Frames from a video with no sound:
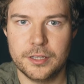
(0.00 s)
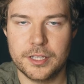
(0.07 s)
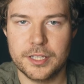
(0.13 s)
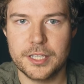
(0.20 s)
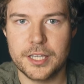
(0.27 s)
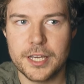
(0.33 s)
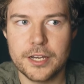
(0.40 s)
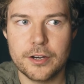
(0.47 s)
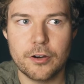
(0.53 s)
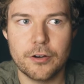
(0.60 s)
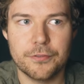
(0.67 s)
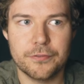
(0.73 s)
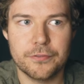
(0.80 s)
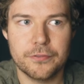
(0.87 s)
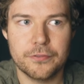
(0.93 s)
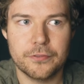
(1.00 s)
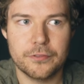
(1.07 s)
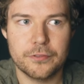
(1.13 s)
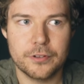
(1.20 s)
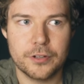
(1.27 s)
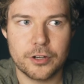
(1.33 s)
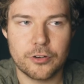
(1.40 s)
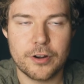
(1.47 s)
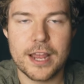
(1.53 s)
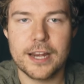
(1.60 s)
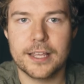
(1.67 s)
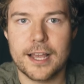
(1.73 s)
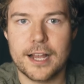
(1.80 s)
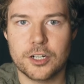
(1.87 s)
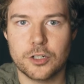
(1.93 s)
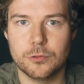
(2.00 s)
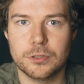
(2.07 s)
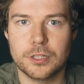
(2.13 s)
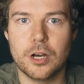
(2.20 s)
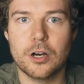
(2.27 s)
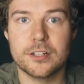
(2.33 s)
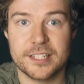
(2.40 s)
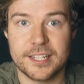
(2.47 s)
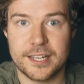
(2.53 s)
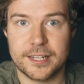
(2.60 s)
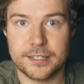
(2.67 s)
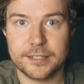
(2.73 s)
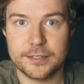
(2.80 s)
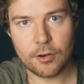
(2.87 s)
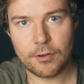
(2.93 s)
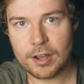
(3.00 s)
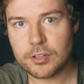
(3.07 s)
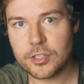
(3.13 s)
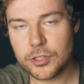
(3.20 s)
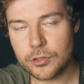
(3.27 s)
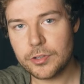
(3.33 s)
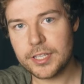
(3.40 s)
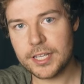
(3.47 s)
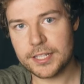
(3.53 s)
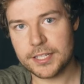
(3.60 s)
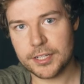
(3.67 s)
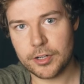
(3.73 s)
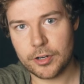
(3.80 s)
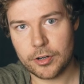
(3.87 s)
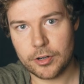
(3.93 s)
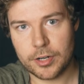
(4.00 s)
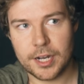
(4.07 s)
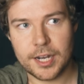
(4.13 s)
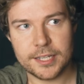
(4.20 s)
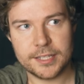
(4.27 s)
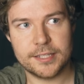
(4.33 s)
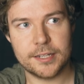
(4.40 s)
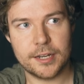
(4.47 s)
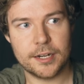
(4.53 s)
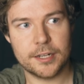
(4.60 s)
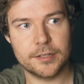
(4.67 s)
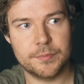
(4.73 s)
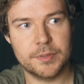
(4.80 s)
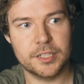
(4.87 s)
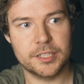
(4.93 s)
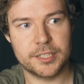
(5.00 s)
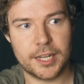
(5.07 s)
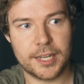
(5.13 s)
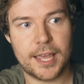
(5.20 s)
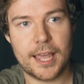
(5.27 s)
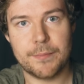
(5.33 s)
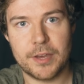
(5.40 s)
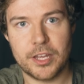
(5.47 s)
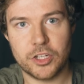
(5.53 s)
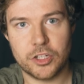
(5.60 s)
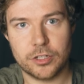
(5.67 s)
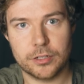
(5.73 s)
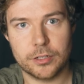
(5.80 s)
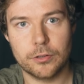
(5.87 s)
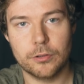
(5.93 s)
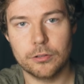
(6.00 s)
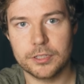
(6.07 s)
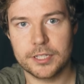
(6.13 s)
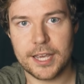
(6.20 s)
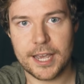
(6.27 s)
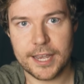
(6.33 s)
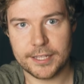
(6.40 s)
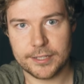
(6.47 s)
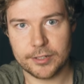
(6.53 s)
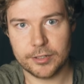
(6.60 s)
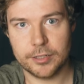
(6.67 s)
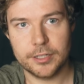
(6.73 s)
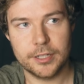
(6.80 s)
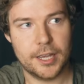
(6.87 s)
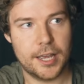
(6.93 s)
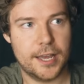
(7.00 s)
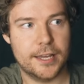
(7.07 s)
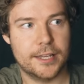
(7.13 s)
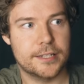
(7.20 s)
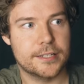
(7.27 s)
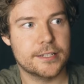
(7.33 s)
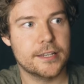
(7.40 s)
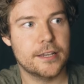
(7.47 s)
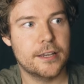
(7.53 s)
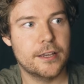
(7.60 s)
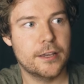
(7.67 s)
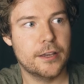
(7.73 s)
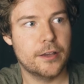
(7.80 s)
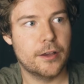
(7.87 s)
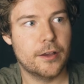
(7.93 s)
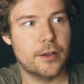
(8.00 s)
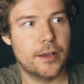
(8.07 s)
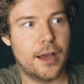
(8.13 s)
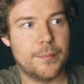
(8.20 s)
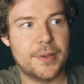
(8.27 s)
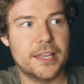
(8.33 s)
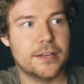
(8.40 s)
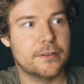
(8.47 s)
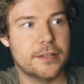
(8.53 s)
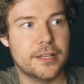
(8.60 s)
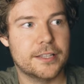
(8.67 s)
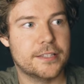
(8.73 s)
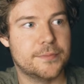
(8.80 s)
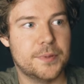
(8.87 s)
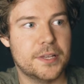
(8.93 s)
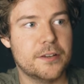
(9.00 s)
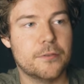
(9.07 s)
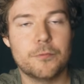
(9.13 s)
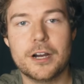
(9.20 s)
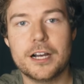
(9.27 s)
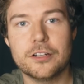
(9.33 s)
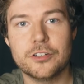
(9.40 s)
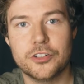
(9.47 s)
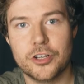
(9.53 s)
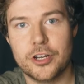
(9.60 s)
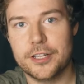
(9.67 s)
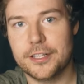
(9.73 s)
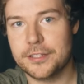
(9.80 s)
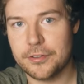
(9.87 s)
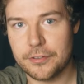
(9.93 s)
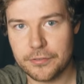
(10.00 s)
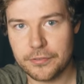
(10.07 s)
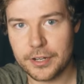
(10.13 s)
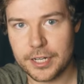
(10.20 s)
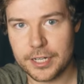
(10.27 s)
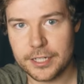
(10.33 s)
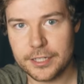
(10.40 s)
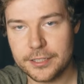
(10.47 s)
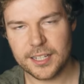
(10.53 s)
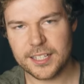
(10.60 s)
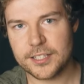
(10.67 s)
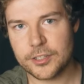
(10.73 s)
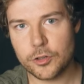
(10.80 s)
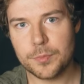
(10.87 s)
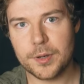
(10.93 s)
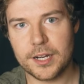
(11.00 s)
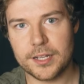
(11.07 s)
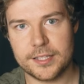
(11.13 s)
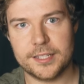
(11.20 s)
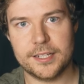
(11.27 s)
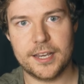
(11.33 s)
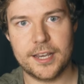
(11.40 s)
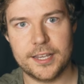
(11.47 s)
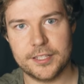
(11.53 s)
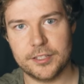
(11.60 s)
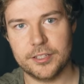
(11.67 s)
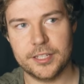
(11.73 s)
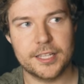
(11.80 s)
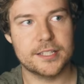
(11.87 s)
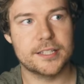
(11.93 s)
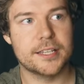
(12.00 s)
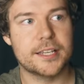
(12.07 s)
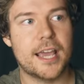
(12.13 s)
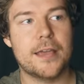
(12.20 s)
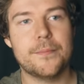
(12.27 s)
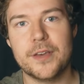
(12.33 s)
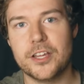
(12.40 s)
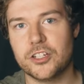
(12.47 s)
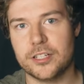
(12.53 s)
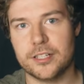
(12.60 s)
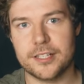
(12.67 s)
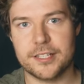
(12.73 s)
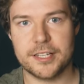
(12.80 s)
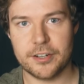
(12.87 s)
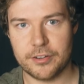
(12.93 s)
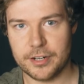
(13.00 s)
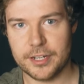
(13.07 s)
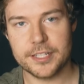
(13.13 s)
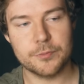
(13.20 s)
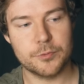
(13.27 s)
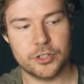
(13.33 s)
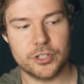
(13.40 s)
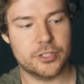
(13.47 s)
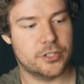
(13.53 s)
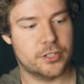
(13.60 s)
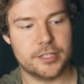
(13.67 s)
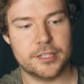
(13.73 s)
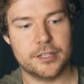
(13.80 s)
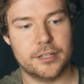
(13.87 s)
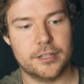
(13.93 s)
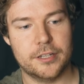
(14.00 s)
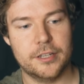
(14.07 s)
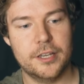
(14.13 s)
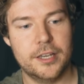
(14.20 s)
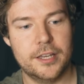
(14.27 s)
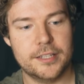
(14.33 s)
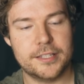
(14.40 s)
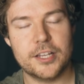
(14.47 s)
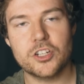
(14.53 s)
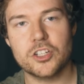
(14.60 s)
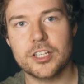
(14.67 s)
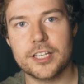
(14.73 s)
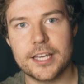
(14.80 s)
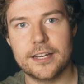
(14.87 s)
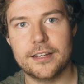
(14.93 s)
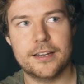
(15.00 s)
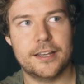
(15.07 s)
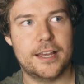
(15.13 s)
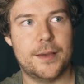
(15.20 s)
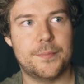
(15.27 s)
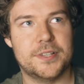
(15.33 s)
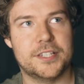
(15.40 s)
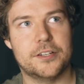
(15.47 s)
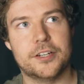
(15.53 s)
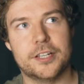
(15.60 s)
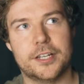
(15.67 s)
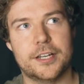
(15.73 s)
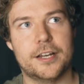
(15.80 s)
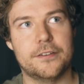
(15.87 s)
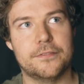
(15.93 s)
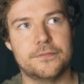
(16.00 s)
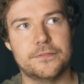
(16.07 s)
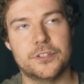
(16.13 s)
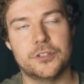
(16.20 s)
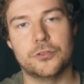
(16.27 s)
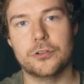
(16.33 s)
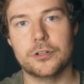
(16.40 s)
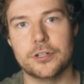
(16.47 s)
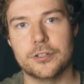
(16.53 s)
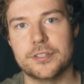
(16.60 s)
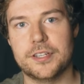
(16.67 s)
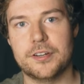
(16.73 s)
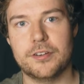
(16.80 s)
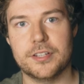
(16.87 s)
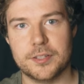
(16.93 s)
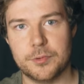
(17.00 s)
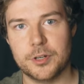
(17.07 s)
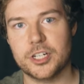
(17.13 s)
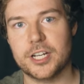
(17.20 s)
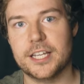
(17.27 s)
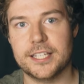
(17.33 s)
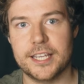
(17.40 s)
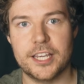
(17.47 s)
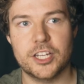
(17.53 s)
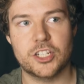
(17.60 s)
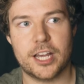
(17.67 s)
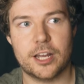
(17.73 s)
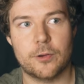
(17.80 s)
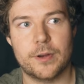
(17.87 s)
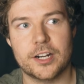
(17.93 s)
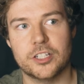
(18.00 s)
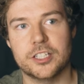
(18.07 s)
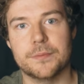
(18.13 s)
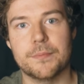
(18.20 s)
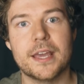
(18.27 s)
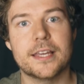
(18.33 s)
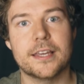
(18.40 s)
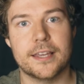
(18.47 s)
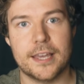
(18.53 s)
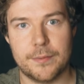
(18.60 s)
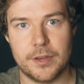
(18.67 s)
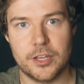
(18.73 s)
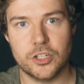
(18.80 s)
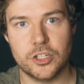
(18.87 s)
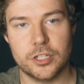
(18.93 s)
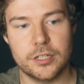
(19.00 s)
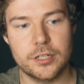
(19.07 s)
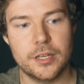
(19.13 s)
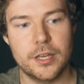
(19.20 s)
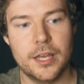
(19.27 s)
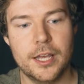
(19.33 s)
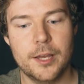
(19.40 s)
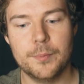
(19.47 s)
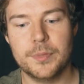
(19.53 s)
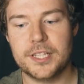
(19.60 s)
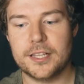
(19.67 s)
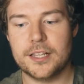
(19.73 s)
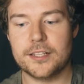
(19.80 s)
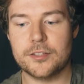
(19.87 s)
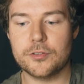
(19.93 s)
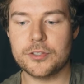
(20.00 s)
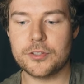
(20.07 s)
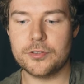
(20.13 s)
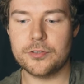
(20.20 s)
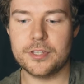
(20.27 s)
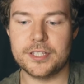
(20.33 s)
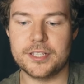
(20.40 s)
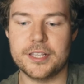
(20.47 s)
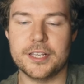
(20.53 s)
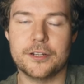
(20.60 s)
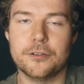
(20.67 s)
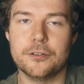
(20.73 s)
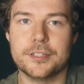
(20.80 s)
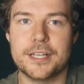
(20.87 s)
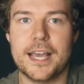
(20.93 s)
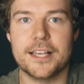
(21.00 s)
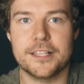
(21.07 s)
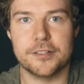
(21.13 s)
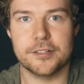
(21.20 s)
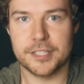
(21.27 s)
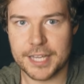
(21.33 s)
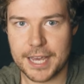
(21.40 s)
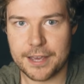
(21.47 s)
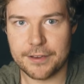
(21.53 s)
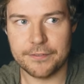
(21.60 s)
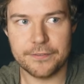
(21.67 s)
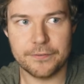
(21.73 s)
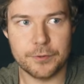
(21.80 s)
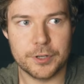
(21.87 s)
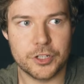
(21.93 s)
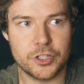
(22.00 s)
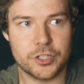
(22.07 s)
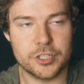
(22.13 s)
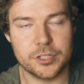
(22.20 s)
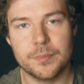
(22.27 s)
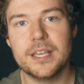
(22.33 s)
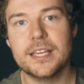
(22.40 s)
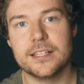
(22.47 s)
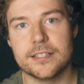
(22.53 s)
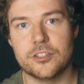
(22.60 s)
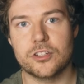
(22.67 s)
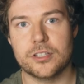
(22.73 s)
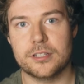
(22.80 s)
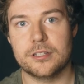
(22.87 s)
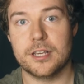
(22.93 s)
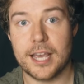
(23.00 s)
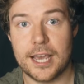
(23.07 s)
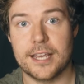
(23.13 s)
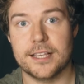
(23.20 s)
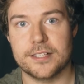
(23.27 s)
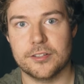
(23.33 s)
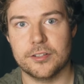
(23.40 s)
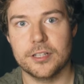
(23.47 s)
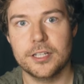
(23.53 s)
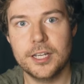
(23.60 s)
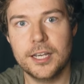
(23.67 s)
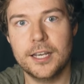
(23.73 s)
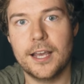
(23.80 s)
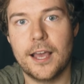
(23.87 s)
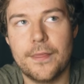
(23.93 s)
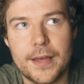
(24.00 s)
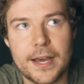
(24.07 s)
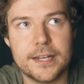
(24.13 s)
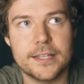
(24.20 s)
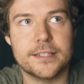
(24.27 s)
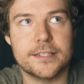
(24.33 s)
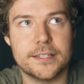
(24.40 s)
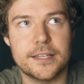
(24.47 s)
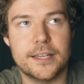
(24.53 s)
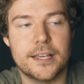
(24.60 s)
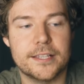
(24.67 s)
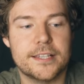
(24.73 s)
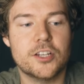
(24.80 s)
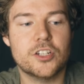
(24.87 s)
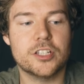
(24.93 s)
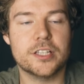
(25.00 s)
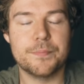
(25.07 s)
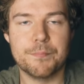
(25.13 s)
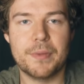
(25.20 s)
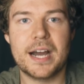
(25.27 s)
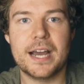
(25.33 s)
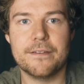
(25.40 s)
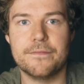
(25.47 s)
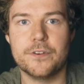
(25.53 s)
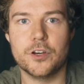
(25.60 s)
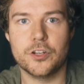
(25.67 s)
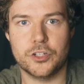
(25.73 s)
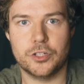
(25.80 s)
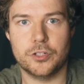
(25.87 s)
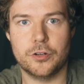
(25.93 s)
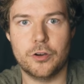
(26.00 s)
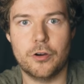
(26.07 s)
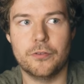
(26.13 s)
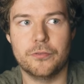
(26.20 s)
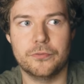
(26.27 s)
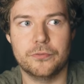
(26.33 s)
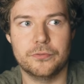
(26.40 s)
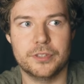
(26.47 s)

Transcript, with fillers: the year of creating actual content. Around two years ago, I started building a game engine called Hazel, and I mean, it's been a wild journey so far. There's two parts to Hazel. There's the Game Engine series, which is just a, essentially an episodic kind of tutorial series in which I teach how to actually make a game engine. But then there's also this thing called Hazel Dev, which to me is just Hazel, and that is essentially my version of